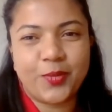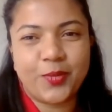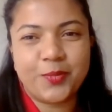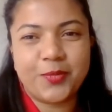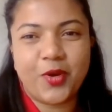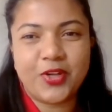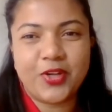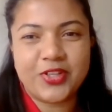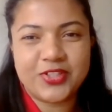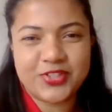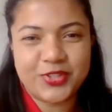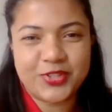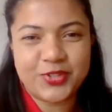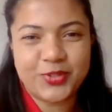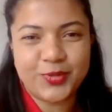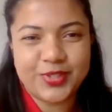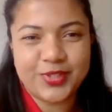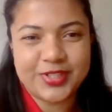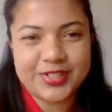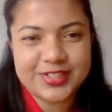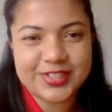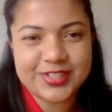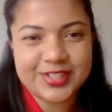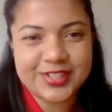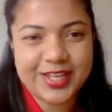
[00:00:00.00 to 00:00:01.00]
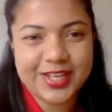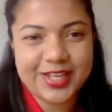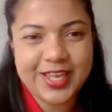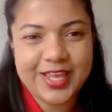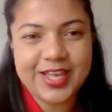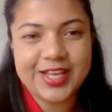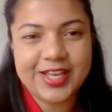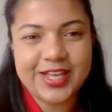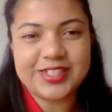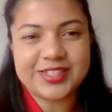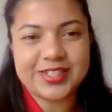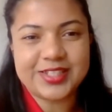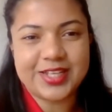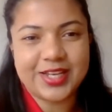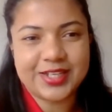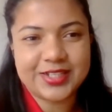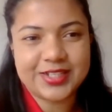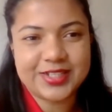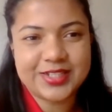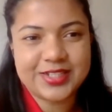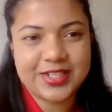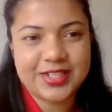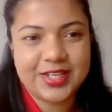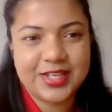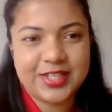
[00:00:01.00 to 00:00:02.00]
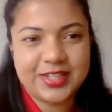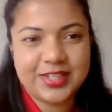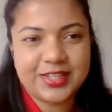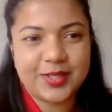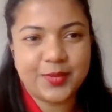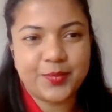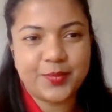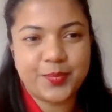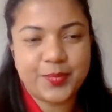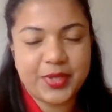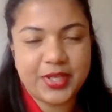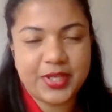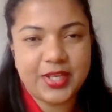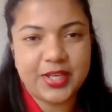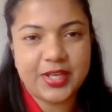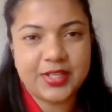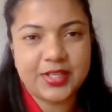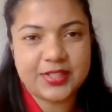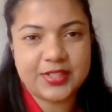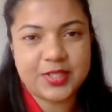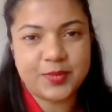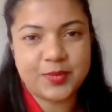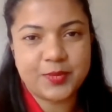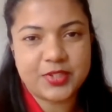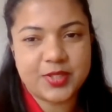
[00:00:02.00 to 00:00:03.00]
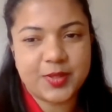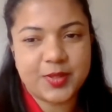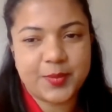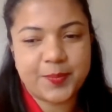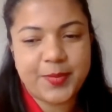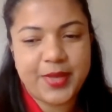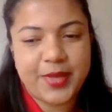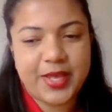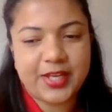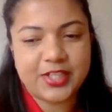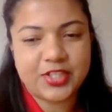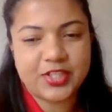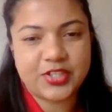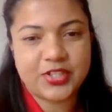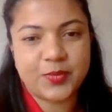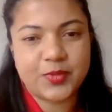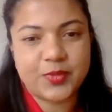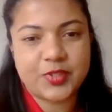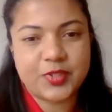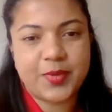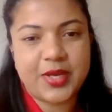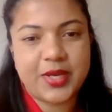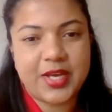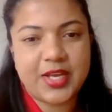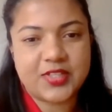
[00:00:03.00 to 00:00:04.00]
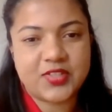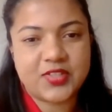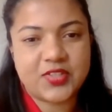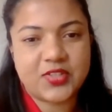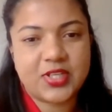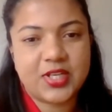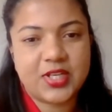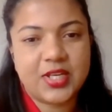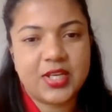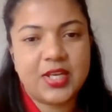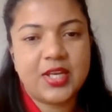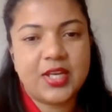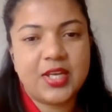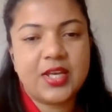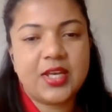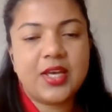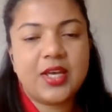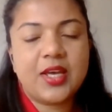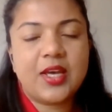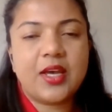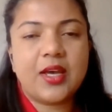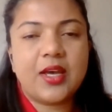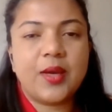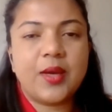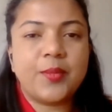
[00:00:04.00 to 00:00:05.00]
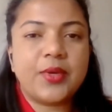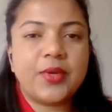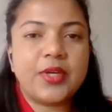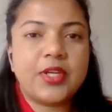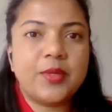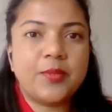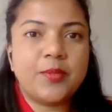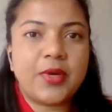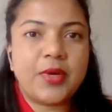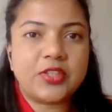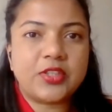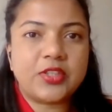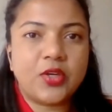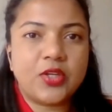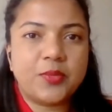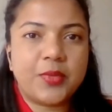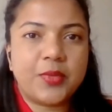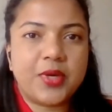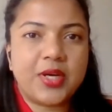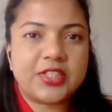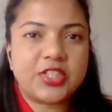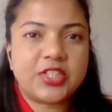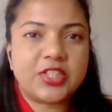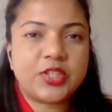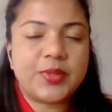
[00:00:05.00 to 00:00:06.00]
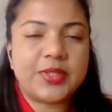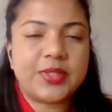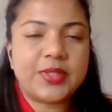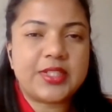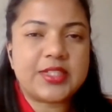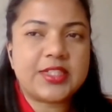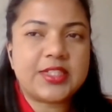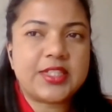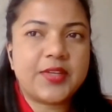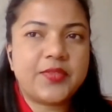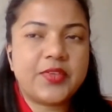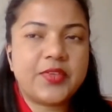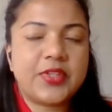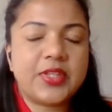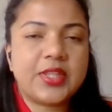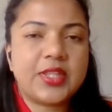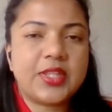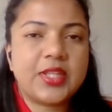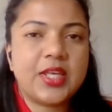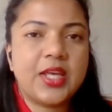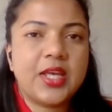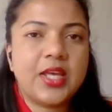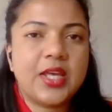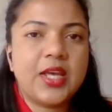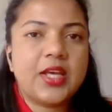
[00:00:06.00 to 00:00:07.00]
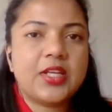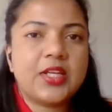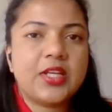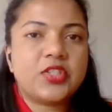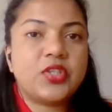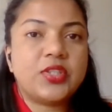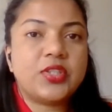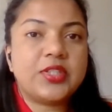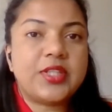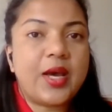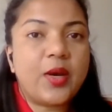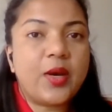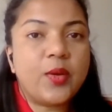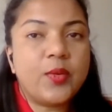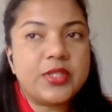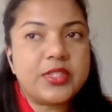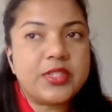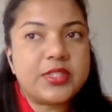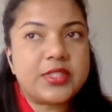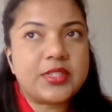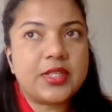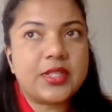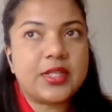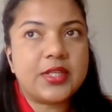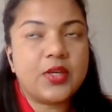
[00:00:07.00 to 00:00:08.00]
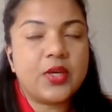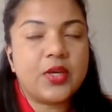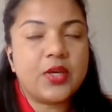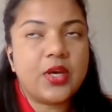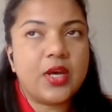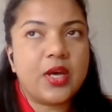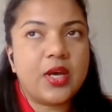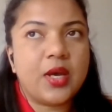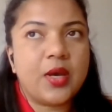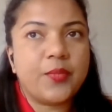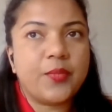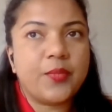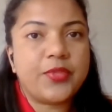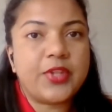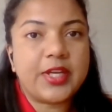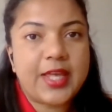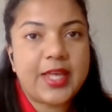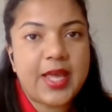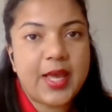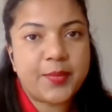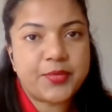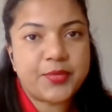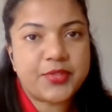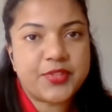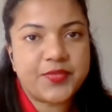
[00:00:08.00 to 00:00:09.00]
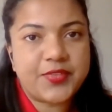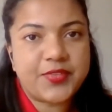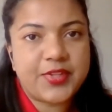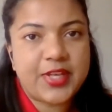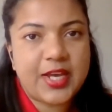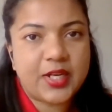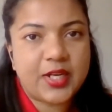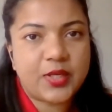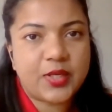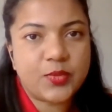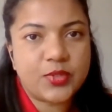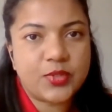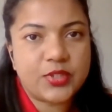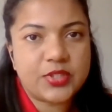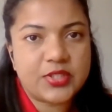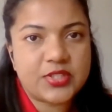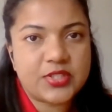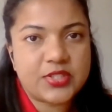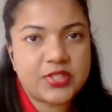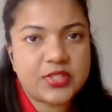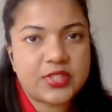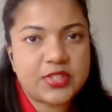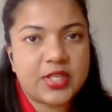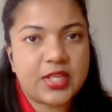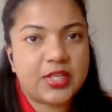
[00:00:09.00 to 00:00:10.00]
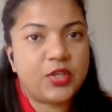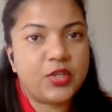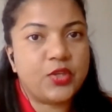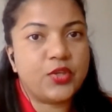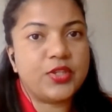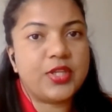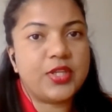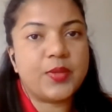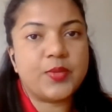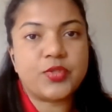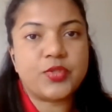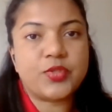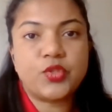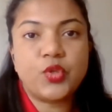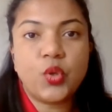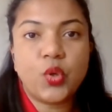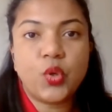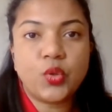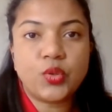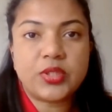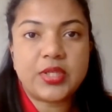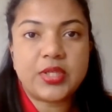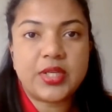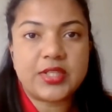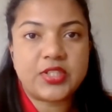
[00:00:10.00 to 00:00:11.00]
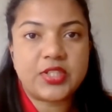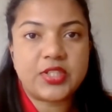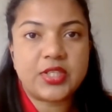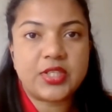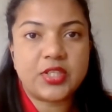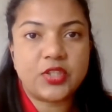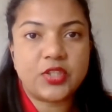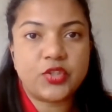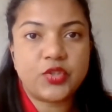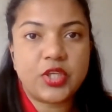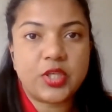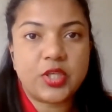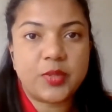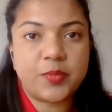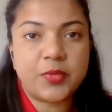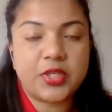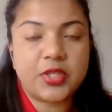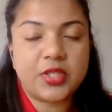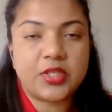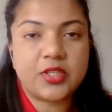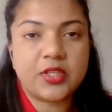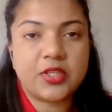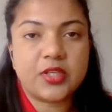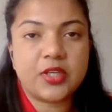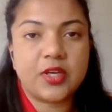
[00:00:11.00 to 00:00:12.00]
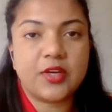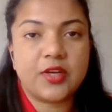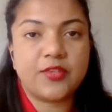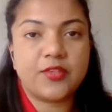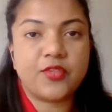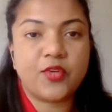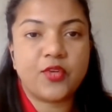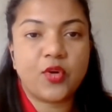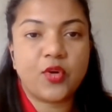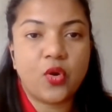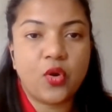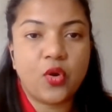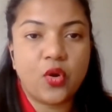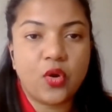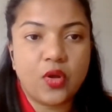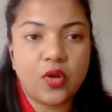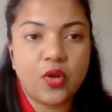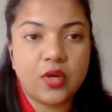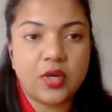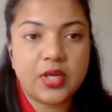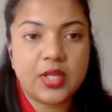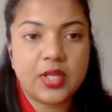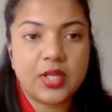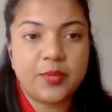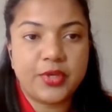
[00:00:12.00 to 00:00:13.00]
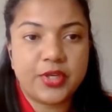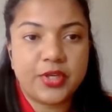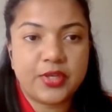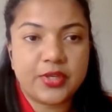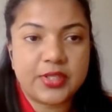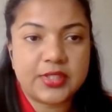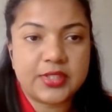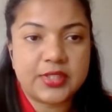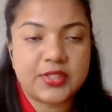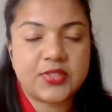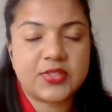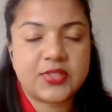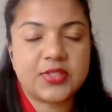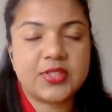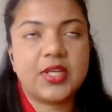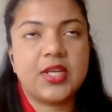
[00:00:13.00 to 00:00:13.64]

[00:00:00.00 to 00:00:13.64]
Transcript: also known as the CARES Act, the big stimulus package that was passed on March 27th. So that was the gaps of that was that there was no testing and treatment for all immigrants.